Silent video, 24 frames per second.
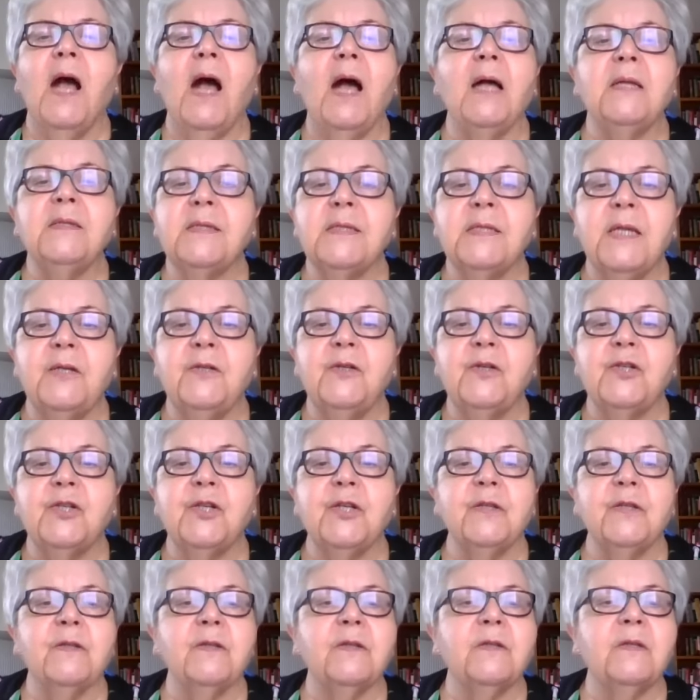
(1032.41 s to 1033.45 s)

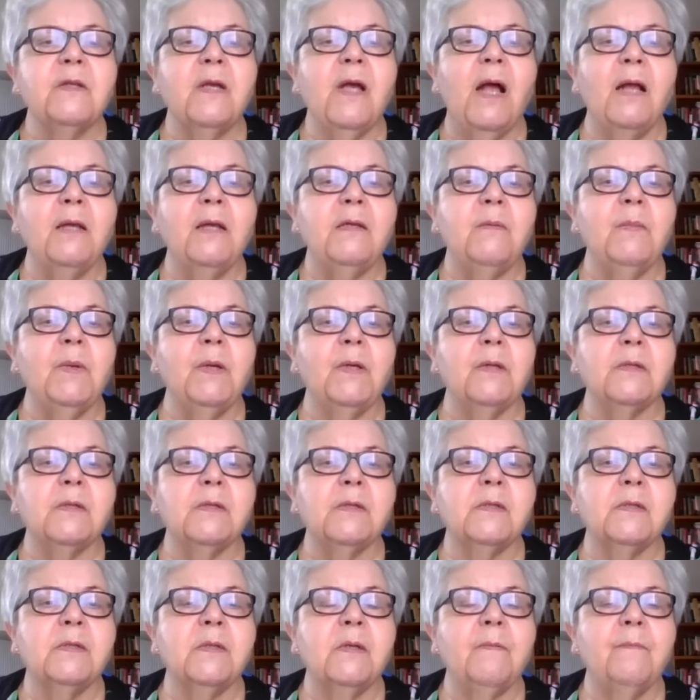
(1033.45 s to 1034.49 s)
unsentient
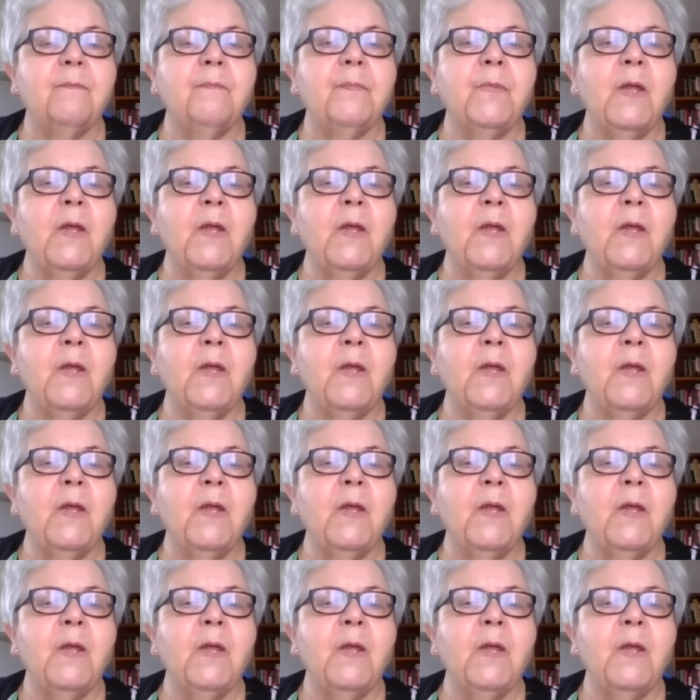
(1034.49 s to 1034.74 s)
animals.